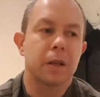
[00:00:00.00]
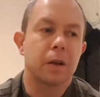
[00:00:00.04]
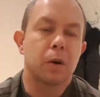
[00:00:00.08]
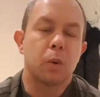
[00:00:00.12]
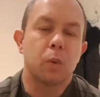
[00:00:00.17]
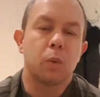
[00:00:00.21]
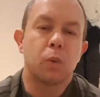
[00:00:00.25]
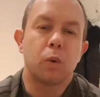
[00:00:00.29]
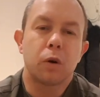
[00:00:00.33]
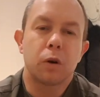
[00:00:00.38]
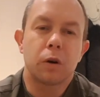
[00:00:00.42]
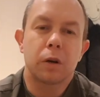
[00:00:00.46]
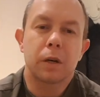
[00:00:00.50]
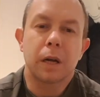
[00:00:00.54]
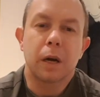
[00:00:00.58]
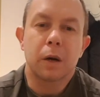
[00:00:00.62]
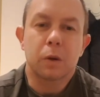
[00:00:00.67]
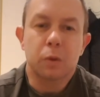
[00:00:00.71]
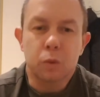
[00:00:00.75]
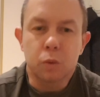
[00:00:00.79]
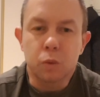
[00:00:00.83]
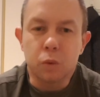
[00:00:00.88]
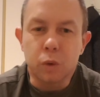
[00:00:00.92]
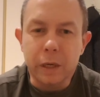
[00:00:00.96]
worn out
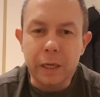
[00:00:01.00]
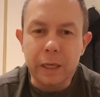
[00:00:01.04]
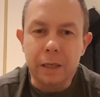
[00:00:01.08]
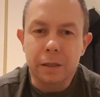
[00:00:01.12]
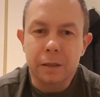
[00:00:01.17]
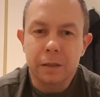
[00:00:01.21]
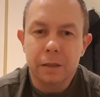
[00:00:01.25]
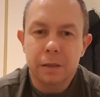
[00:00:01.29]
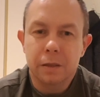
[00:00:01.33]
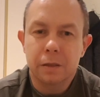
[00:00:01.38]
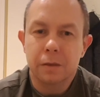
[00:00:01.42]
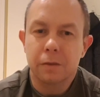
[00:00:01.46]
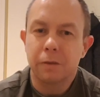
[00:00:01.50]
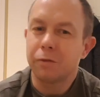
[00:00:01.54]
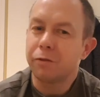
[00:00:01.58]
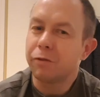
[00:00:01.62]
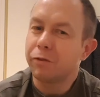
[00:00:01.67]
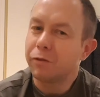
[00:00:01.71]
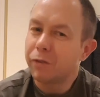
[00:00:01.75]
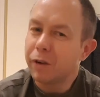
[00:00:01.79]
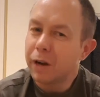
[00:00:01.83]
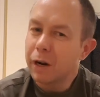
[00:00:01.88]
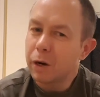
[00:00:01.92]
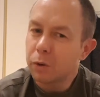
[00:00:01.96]
rings.
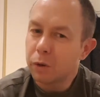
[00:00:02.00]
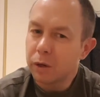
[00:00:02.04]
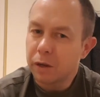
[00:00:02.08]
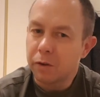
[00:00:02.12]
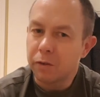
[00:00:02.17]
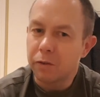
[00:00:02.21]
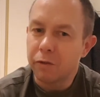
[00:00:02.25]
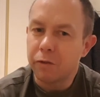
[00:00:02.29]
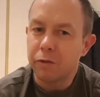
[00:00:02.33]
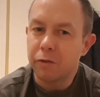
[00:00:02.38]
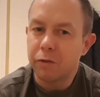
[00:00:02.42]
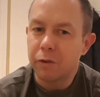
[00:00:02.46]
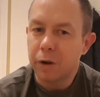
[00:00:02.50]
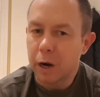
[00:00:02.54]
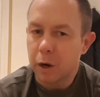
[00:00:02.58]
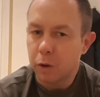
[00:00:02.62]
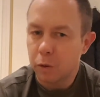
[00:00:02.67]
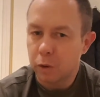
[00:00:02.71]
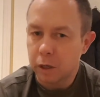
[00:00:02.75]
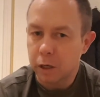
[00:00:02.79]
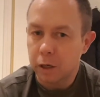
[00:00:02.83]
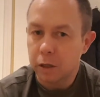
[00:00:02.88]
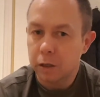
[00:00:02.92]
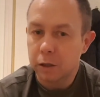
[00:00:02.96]
Very,
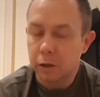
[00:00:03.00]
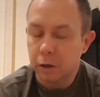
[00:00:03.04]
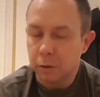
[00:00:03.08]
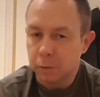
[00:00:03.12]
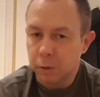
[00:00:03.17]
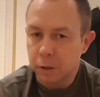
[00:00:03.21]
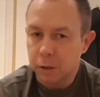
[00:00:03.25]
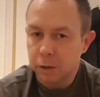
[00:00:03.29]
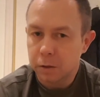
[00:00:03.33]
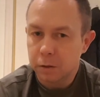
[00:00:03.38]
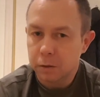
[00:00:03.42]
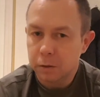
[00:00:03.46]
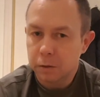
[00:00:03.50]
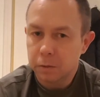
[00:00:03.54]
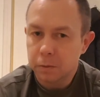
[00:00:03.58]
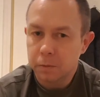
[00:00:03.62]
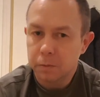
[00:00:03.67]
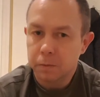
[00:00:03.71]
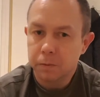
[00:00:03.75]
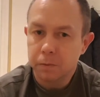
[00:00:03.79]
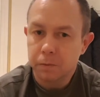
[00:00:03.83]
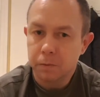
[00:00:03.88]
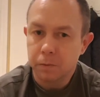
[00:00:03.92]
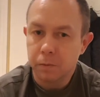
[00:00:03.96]
very uncommon.
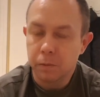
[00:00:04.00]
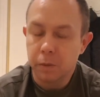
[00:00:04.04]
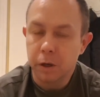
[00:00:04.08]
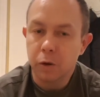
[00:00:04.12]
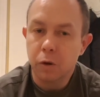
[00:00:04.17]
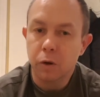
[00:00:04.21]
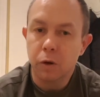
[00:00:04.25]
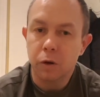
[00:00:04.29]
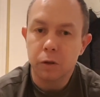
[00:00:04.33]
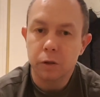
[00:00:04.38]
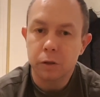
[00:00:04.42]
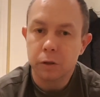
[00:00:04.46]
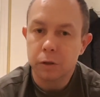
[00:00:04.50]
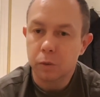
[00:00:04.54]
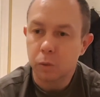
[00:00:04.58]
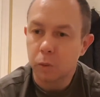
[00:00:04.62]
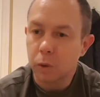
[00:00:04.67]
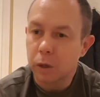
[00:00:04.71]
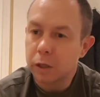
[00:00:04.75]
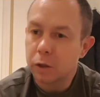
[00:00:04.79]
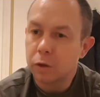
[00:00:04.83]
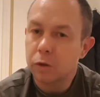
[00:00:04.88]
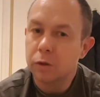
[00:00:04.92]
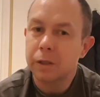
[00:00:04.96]
Because
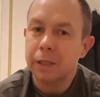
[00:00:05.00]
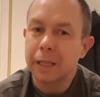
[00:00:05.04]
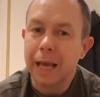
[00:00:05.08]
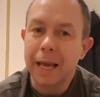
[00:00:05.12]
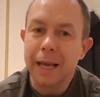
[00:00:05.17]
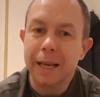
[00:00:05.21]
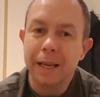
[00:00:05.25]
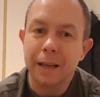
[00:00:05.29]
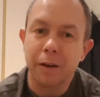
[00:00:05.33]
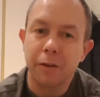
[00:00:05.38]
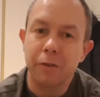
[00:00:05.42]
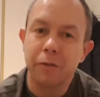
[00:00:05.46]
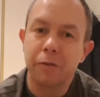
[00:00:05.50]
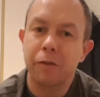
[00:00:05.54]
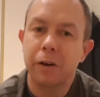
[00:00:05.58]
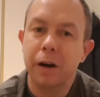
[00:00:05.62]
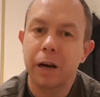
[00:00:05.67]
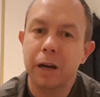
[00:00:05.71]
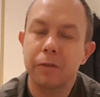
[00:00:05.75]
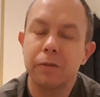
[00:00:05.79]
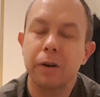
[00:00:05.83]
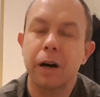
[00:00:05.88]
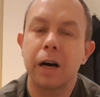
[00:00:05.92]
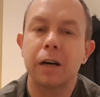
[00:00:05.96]
when you take a
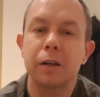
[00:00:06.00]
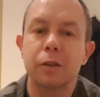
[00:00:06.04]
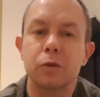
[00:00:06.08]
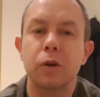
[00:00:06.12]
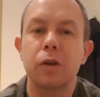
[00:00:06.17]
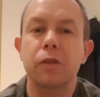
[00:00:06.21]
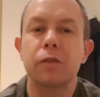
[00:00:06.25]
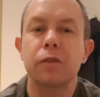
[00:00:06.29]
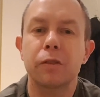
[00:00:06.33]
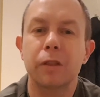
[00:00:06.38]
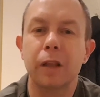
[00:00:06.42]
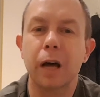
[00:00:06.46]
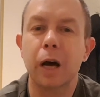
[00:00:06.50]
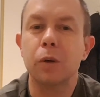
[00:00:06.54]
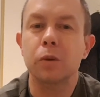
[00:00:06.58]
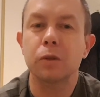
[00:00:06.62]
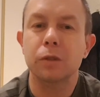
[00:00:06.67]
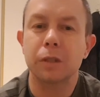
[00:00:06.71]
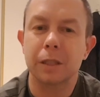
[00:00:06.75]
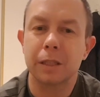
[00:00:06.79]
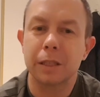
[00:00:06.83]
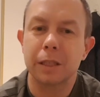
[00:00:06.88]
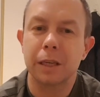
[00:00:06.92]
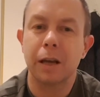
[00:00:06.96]

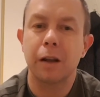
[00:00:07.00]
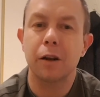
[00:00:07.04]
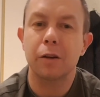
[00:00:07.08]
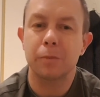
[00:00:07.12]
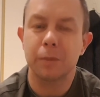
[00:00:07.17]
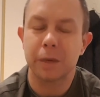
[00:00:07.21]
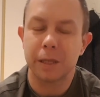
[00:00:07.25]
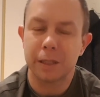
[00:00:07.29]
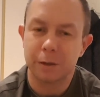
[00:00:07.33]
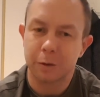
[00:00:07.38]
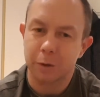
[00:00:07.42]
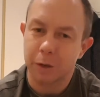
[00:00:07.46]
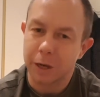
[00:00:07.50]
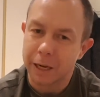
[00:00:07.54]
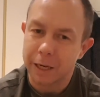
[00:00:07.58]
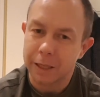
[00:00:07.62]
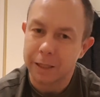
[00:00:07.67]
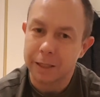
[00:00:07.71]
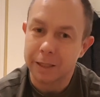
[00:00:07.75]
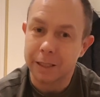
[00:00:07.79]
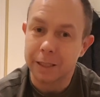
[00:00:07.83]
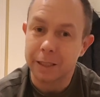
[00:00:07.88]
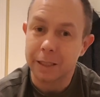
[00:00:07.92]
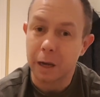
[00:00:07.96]
500,000 kilometer
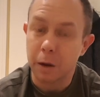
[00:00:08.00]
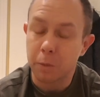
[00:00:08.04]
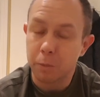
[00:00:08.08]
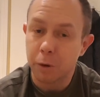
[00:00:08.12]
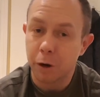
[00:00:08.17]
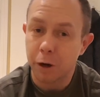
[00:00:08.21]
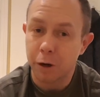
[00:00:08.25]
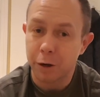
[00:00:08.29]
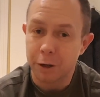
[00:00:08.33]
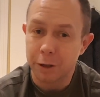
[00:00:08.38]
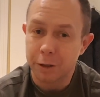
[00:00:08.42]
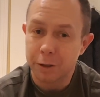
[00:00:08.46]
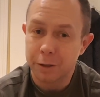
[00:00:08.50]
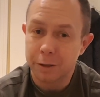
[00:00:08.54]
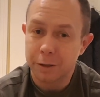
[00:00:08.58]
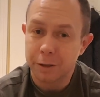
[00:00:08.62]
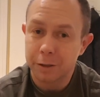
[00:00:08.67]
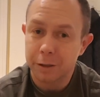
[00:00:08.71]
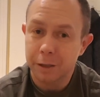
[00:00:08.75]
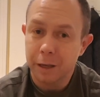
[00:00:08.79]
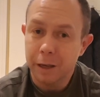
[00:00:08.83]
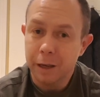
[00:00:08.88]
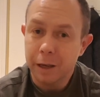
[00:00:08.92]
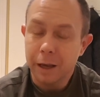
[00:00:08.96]
engine apart
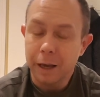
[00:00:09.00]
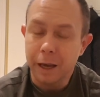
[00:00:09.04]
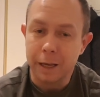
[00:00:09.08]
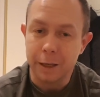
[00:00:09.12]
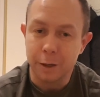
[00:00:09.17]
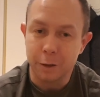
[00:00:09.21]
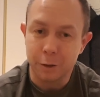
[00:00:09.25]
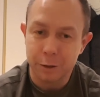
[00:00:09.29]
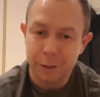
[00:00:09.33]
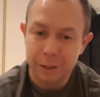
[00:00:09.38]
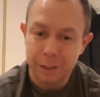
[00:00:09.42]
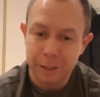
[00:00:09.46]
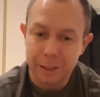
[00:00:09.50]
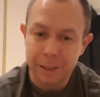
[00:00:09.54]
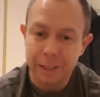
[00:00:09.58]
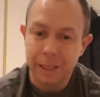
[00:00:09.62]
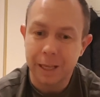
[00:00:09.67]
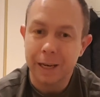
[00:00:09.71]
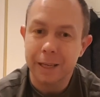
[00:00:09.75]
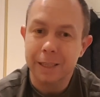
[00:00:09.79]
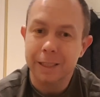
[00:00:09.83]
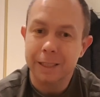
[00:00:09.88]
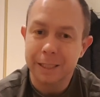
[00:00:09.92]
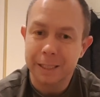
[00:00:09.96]
and you
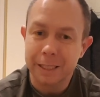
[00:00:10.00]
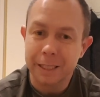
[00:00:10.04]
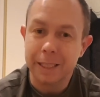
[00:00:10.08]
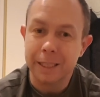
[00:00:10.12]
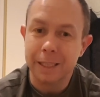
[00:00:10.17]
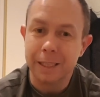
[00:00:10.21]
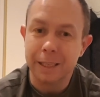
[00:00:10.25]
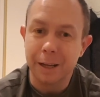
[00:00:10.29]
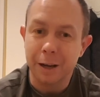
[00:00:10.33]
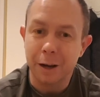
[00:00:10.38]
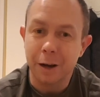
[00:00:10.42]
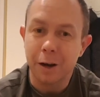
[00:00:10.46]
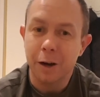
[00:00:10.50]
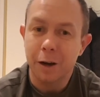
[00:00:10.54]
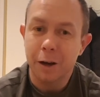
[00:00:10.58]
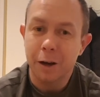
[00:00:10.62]
still see the